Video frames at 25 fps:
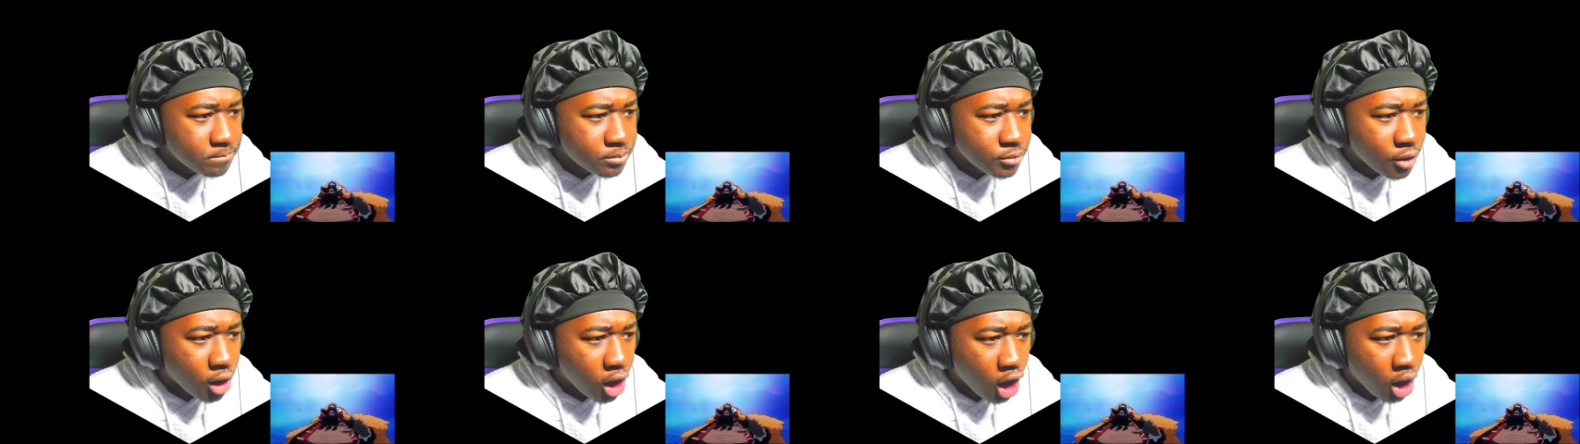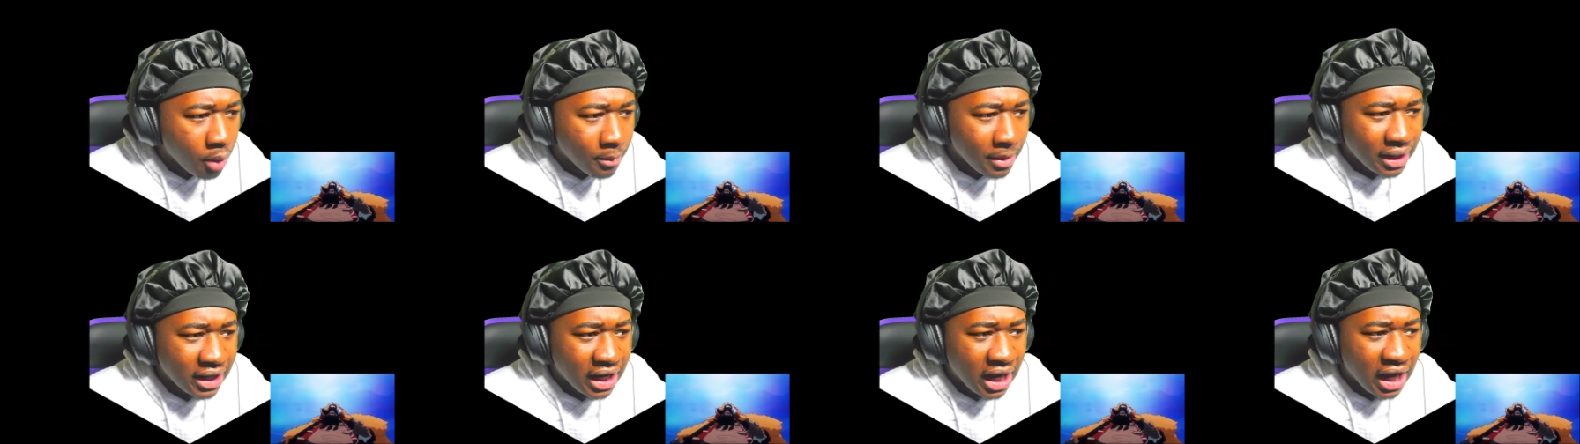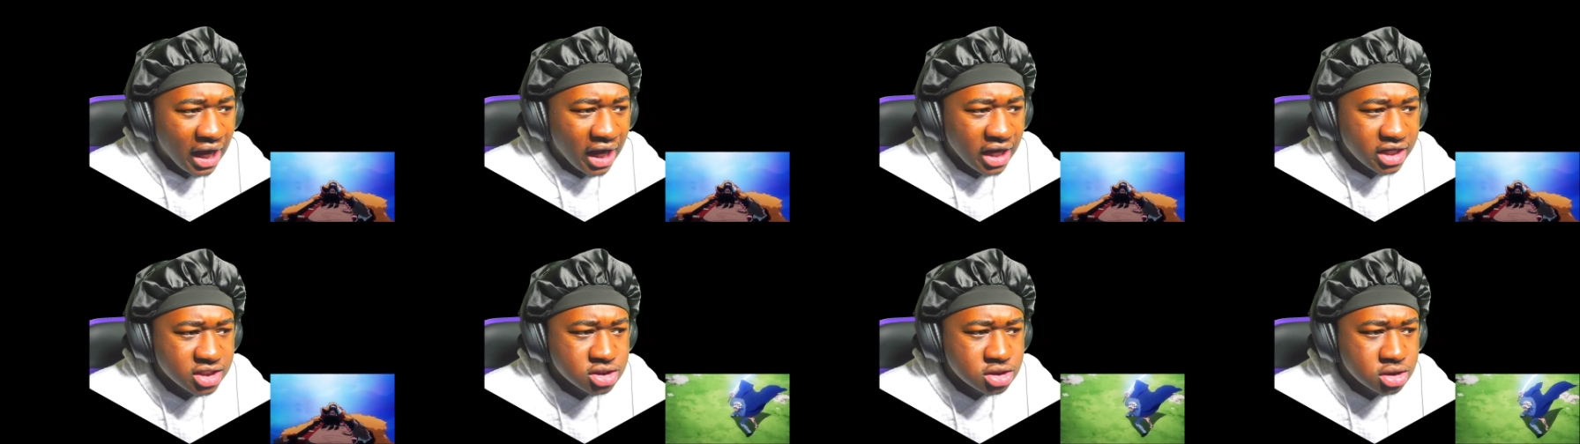Oh my
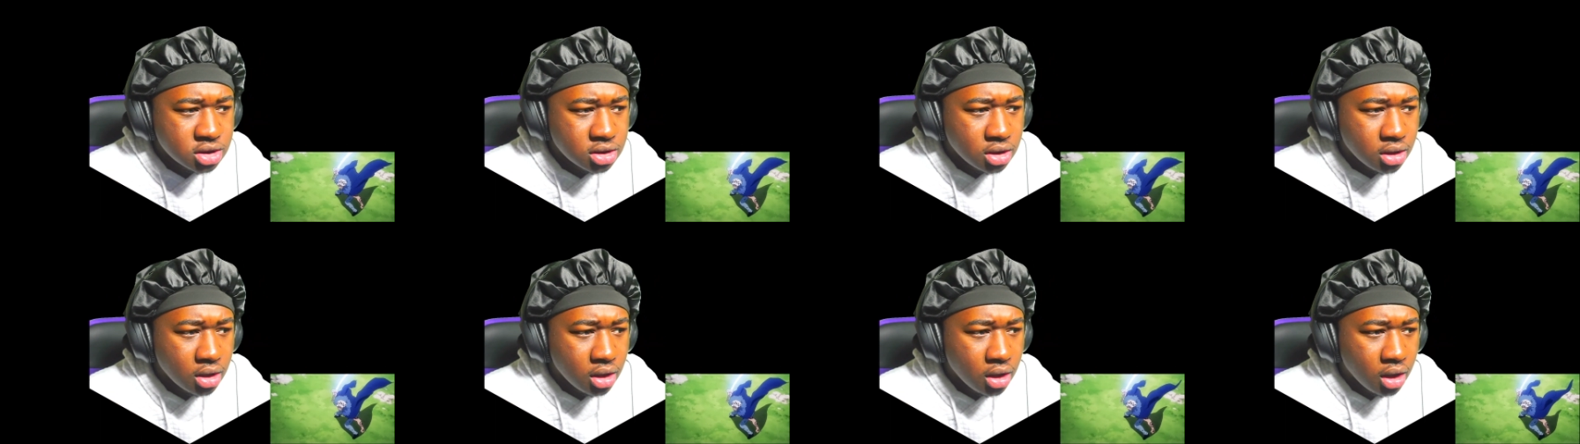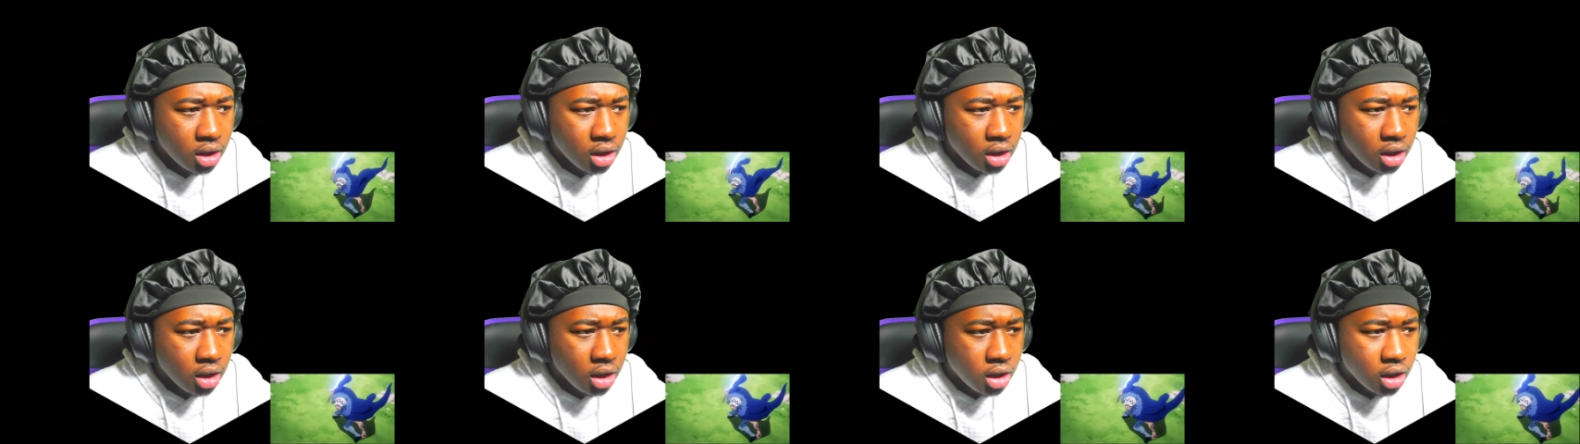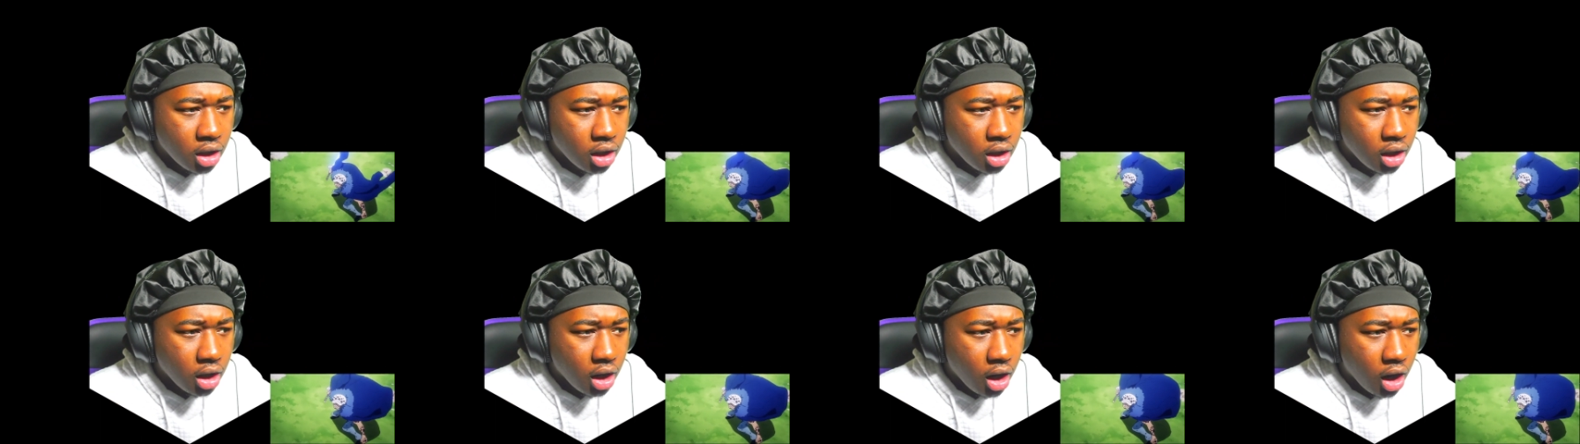gosh.
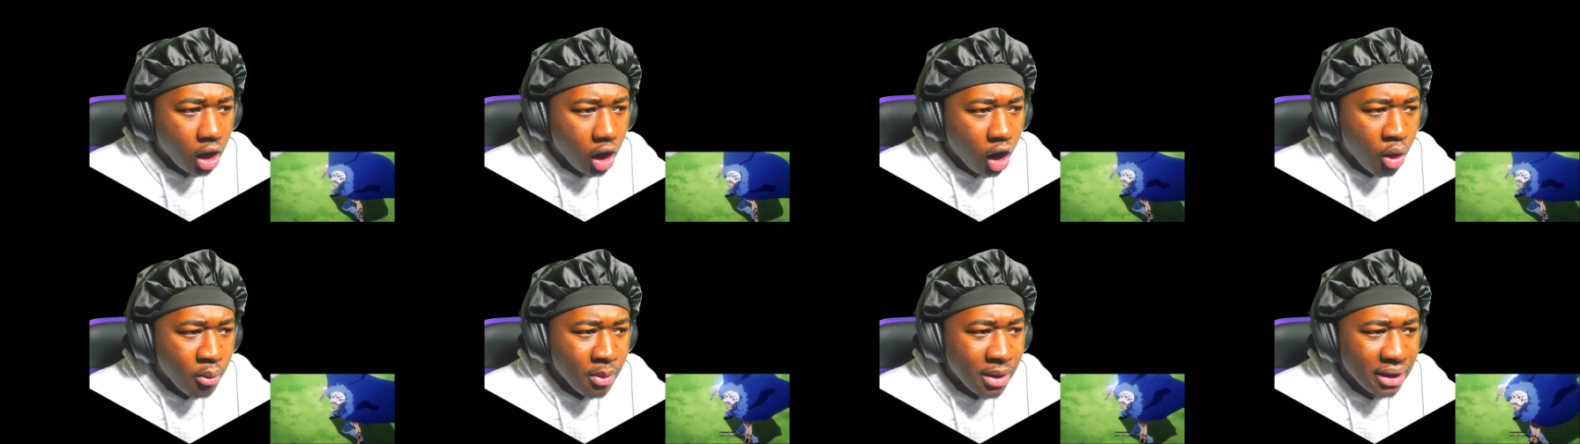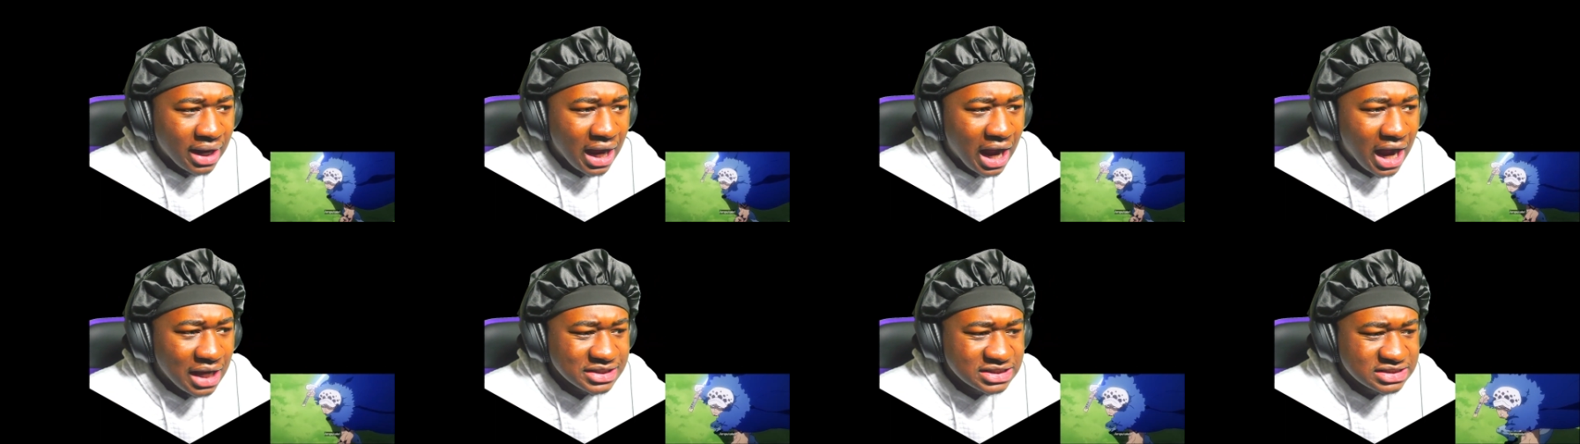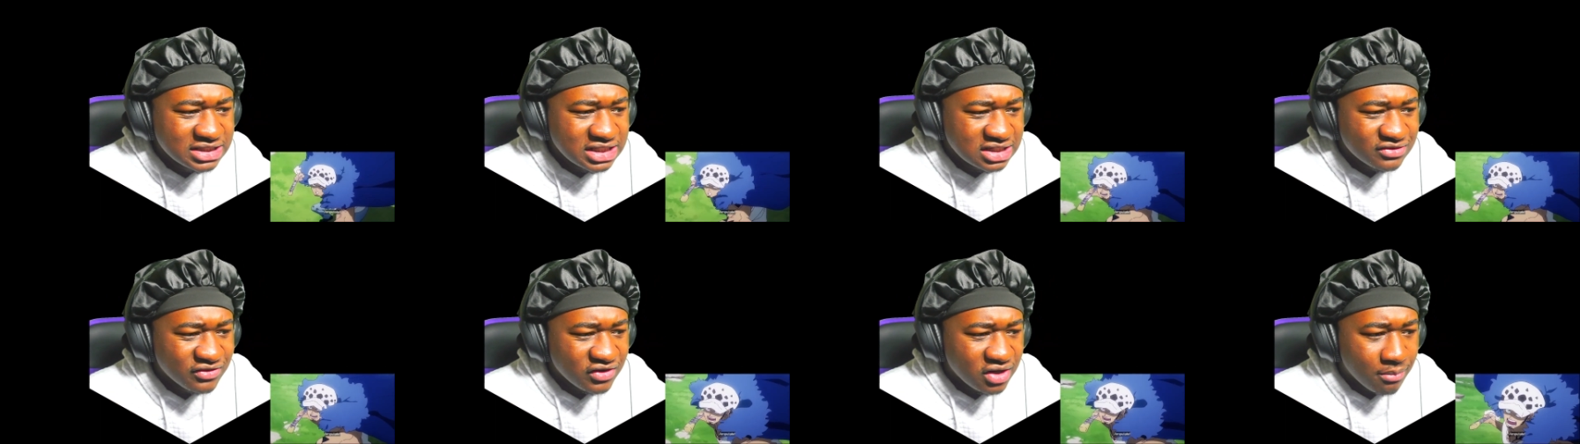Oh my gosh, these
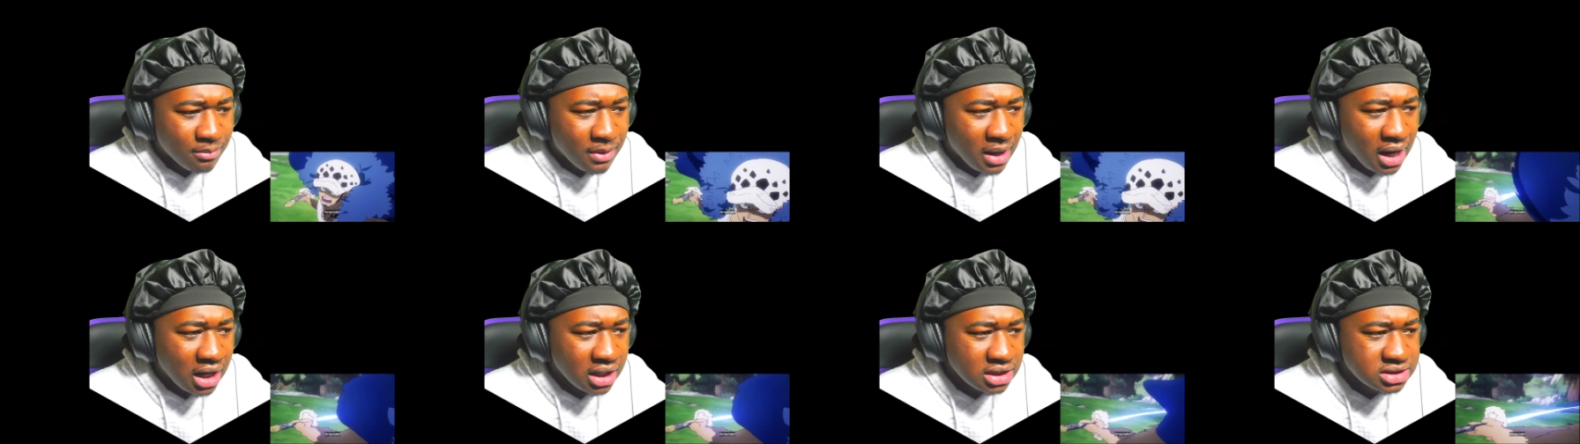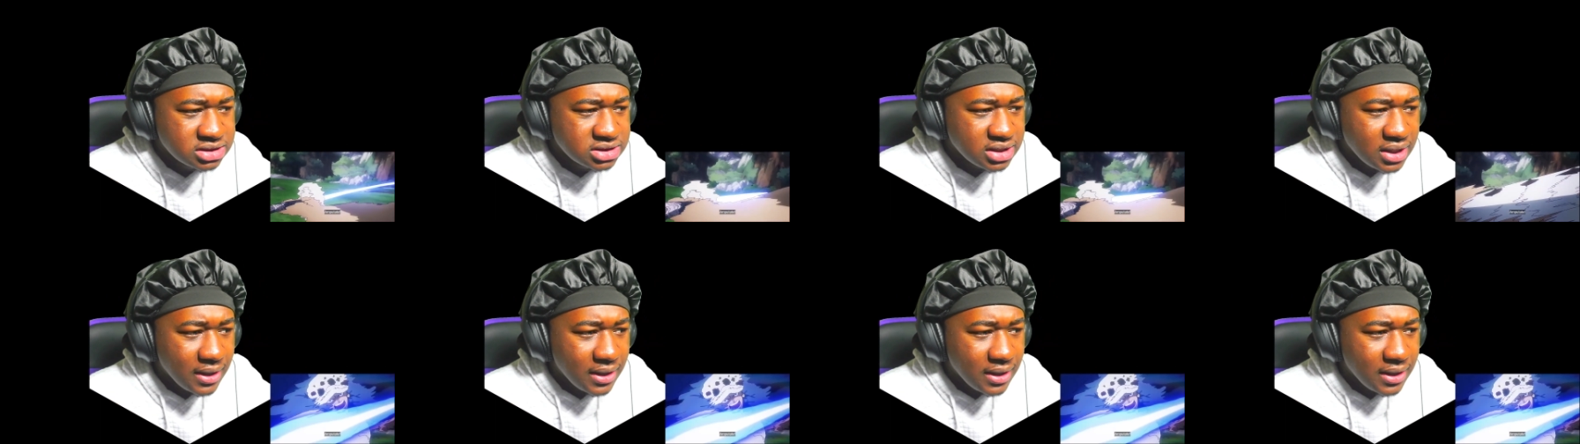niggas in a box.